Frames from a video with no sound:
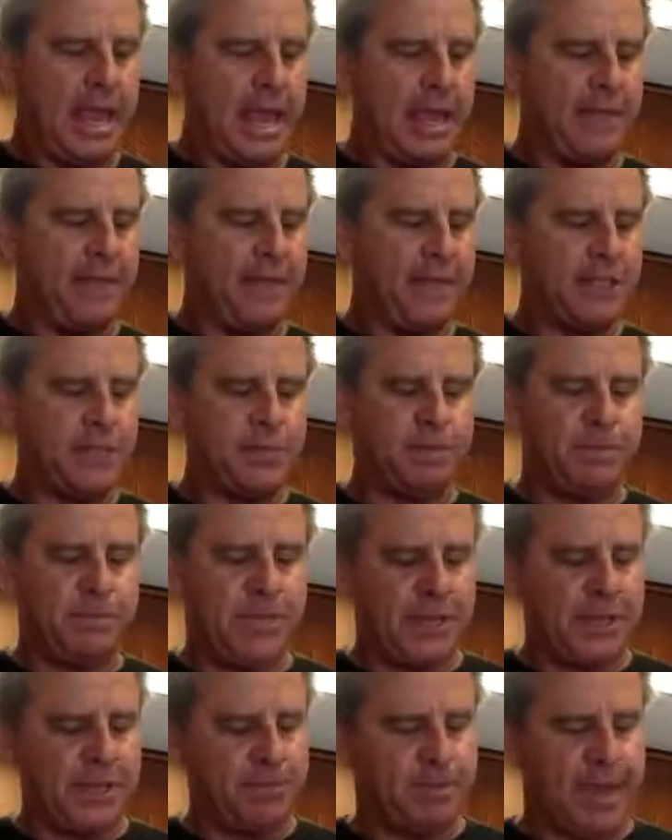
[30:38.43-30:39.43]
And
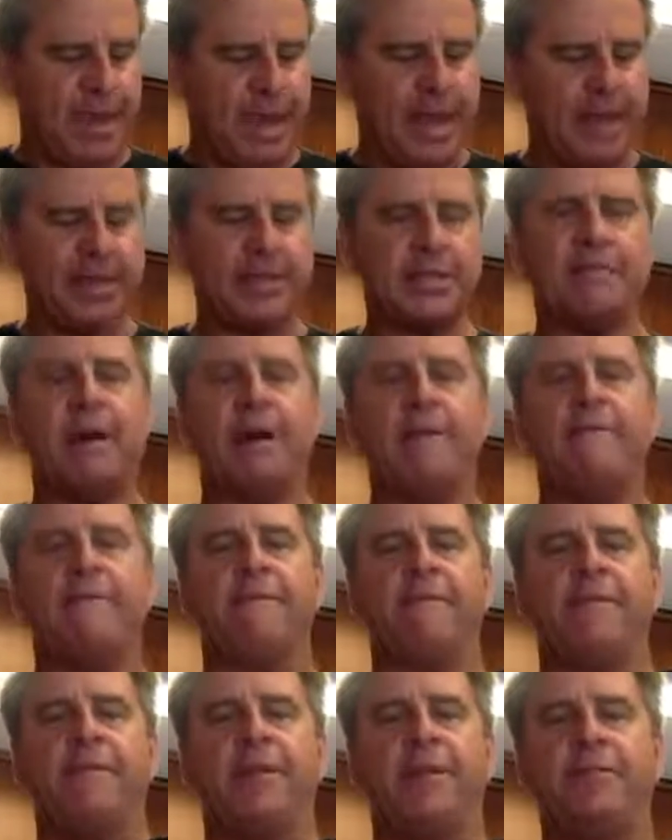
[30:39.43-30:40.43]
this bag is about
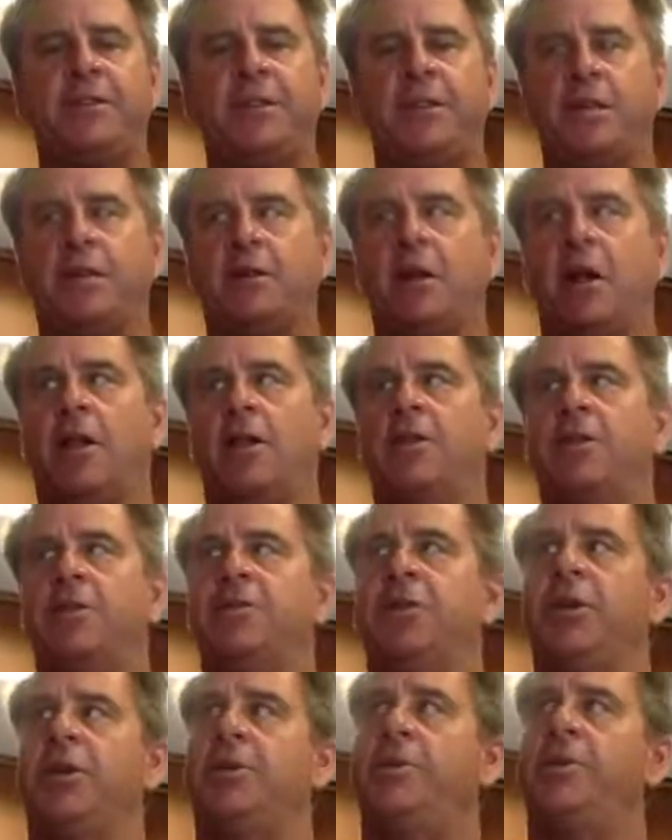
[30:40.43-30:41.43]
$15,
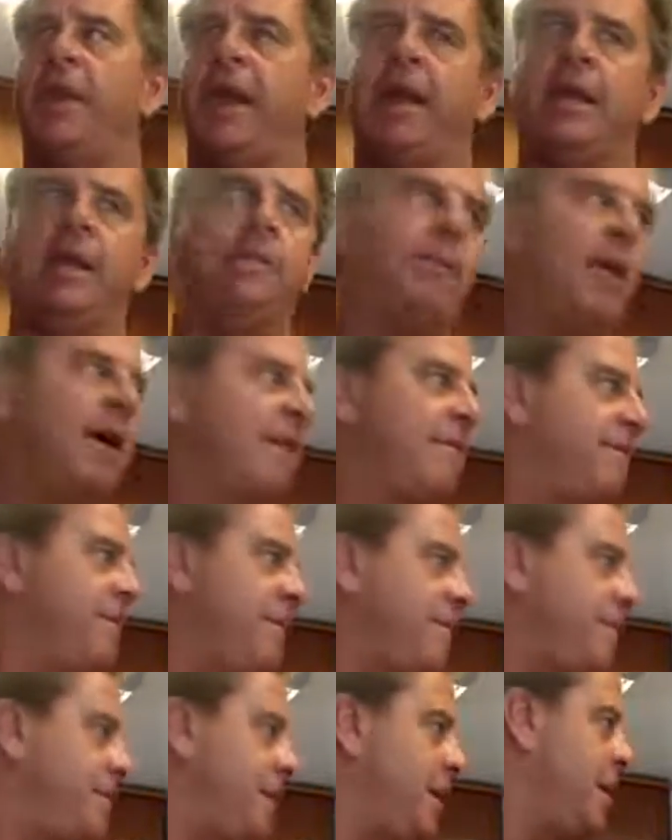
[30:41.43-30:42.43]
so you're paying
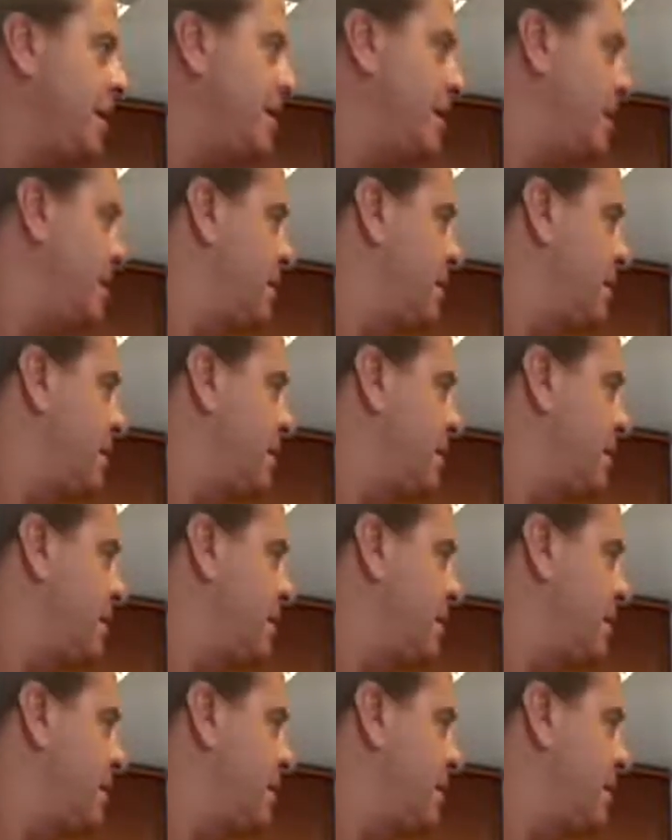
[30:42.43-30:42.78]
$1.50.